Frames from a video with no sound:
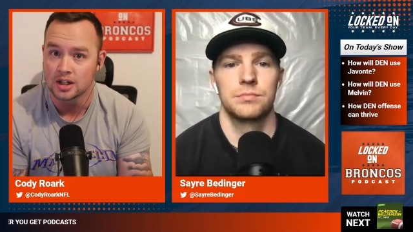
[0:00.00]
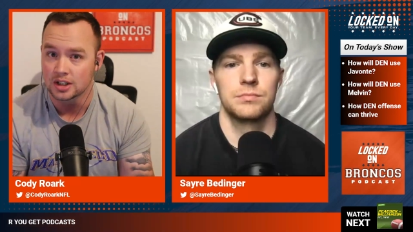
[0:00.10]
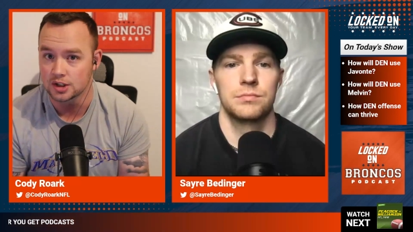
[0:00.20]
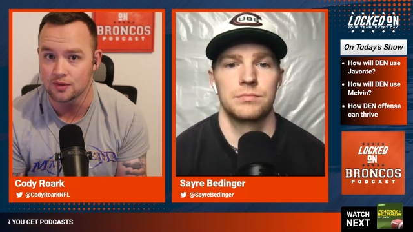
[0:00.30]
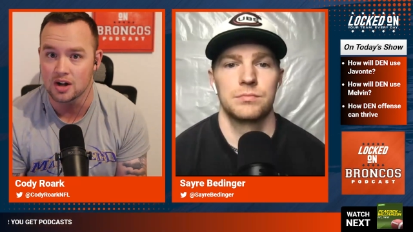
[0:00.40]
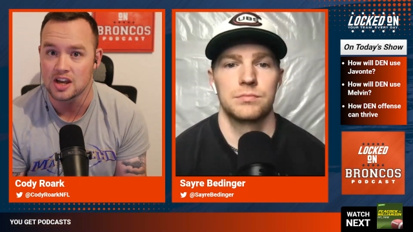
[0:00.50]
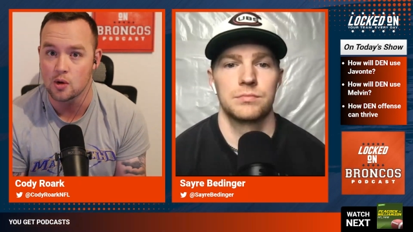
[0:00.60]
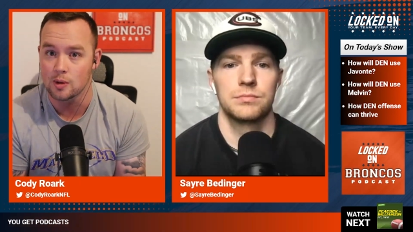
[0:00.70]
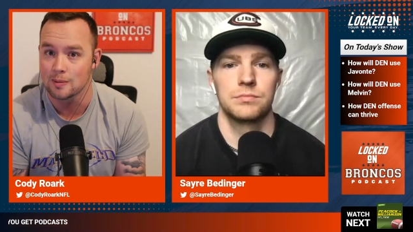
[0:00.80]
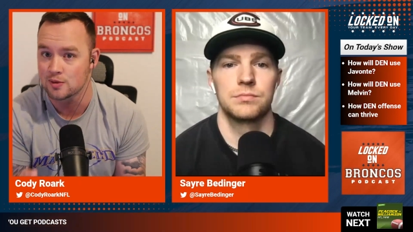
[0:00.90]
Speaker 1: Javonte
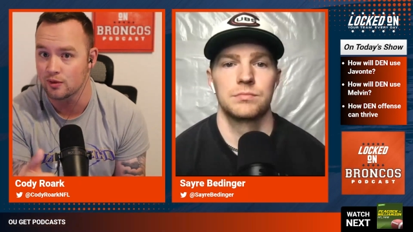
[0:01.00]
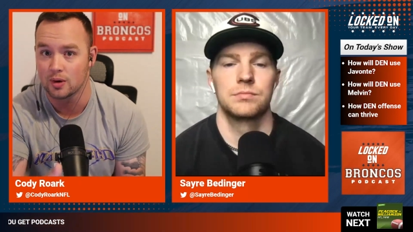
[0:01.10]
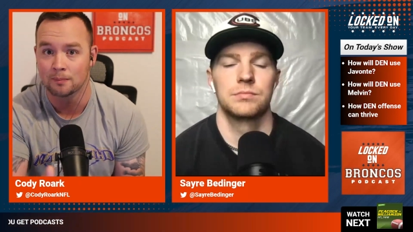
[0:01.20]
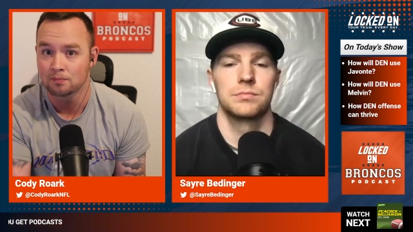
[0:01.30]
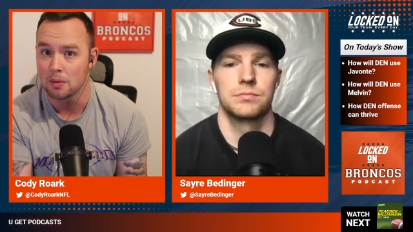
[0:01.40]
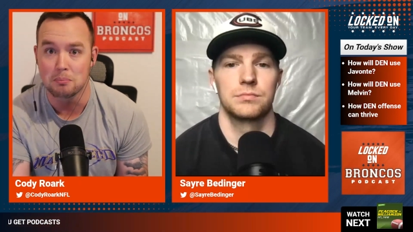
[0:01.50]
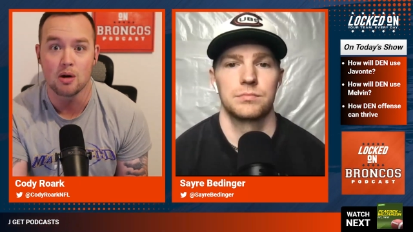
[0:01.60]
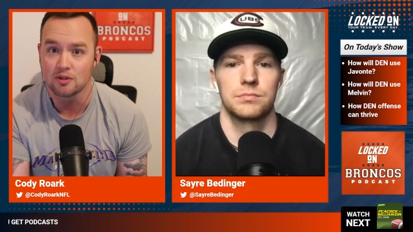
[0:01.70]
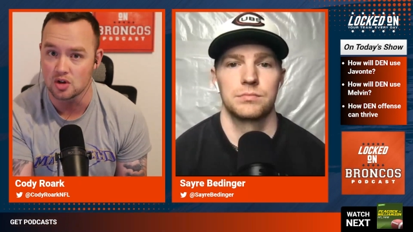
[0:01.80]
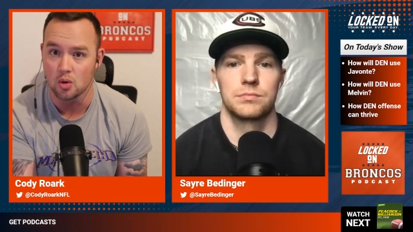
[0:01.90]
Williams for
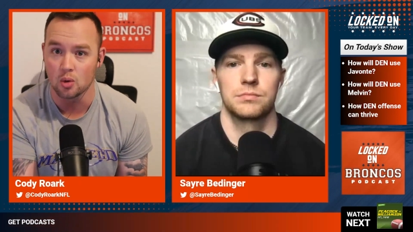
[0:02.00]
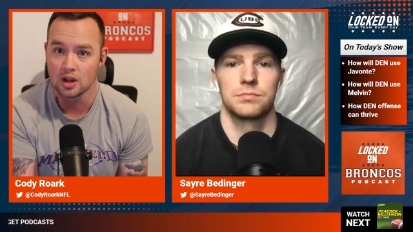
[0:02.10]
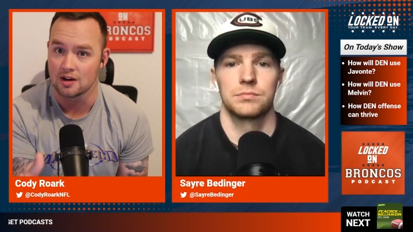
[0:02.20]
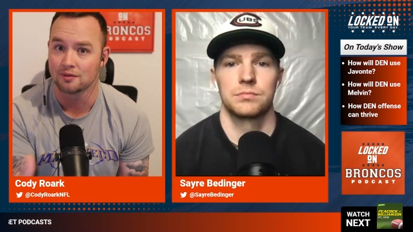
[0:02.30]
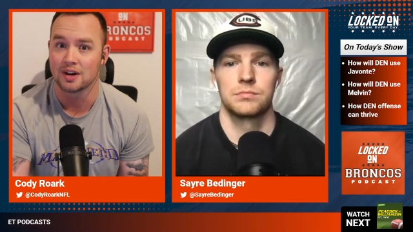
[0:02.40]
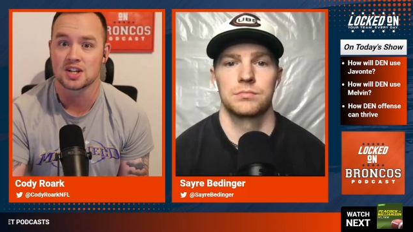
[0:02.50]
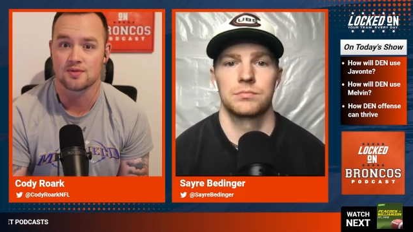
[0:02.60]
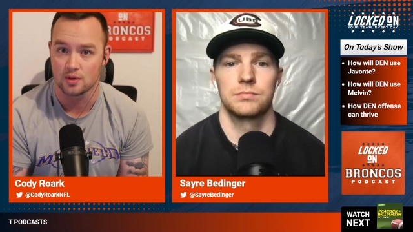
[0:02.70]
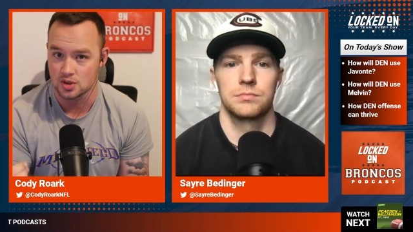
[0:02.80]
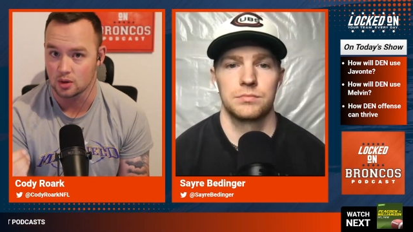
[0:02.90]
Melvin Gordon and vice
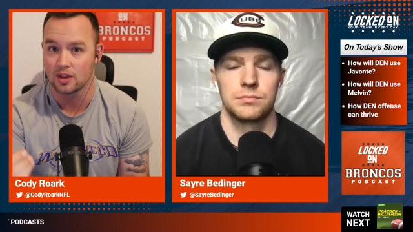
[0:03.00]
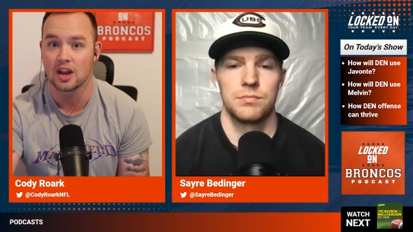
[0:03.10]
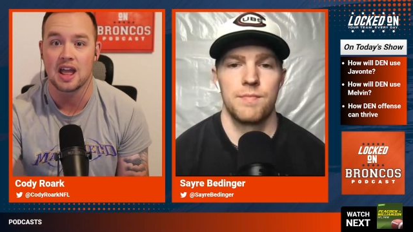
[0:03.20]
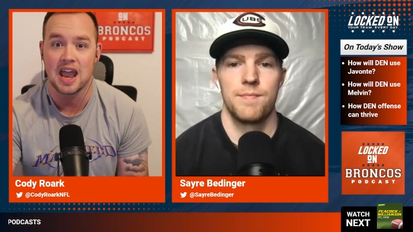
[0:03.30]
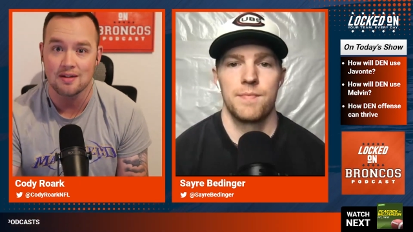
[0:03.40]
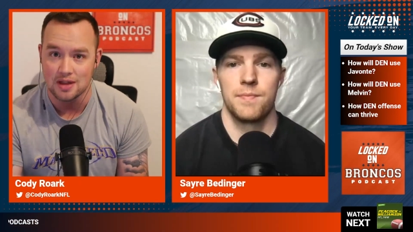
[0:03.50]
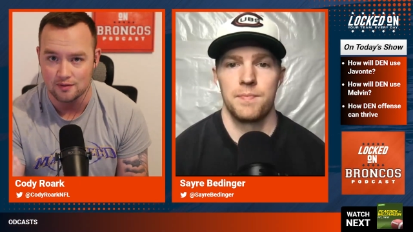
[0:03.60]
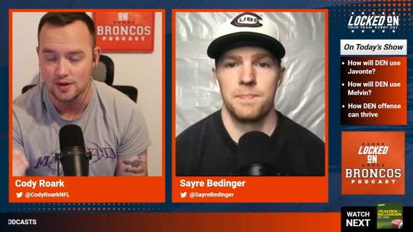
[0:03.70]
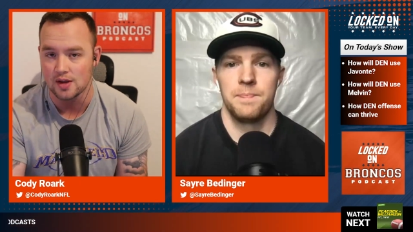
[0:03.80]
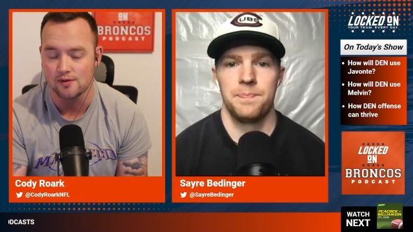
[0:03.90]
versa? Are they going to have that
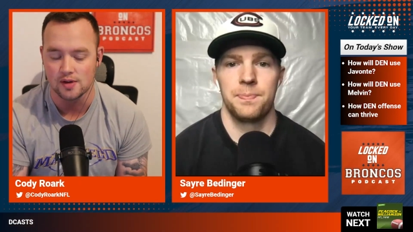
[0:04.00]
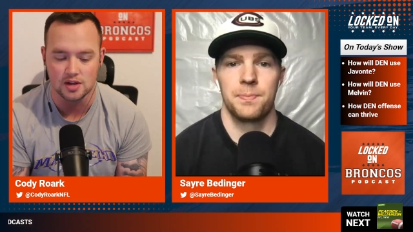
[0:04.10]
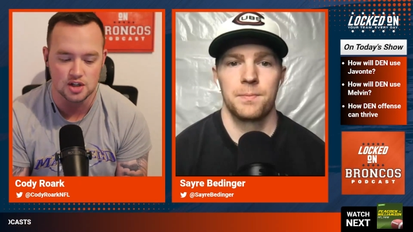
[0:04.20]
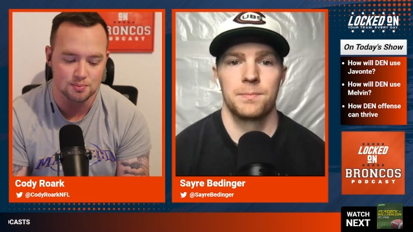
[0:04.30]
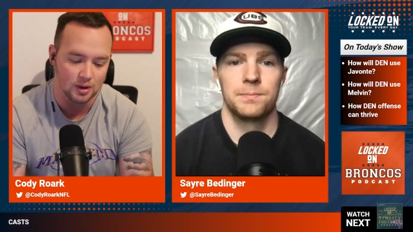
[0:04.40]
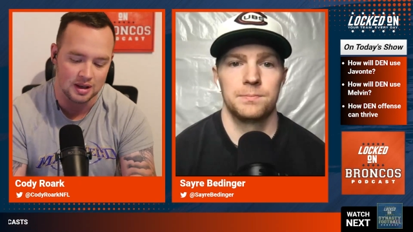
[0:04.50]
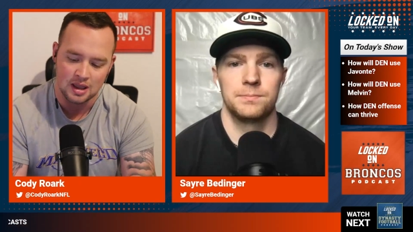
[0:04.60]
50 50 split?